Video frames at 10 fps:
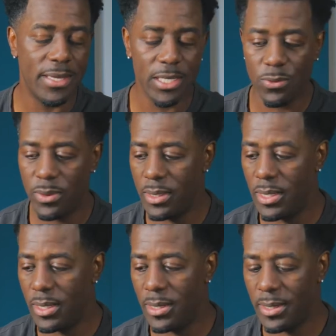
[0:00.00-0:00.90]
This one
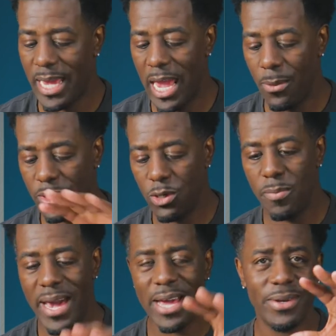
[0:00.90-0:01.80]
came with two
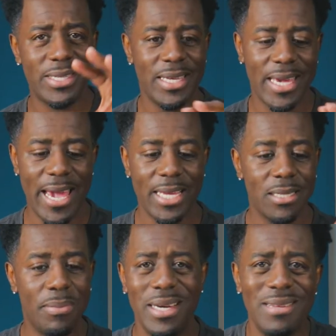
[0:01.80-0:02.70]
batteries in the
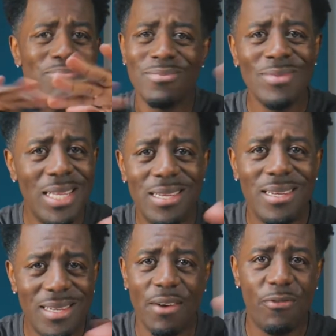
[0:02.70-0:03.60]
case, but
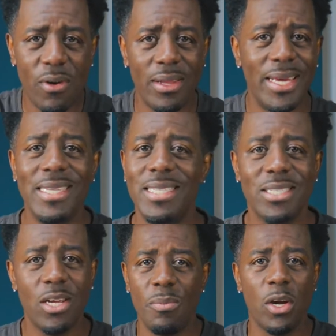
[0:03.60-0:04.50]
enough of all that. This is
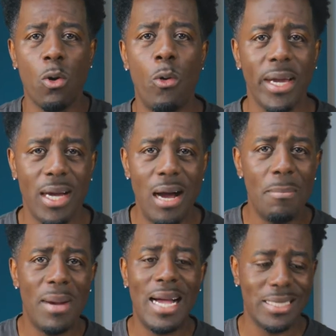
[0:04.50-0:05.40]
to be a quick
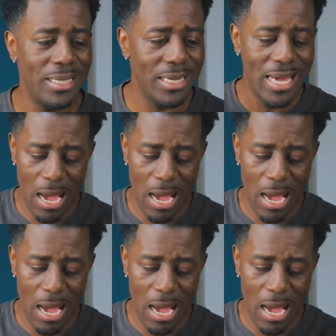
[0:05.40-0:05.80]
unboxing.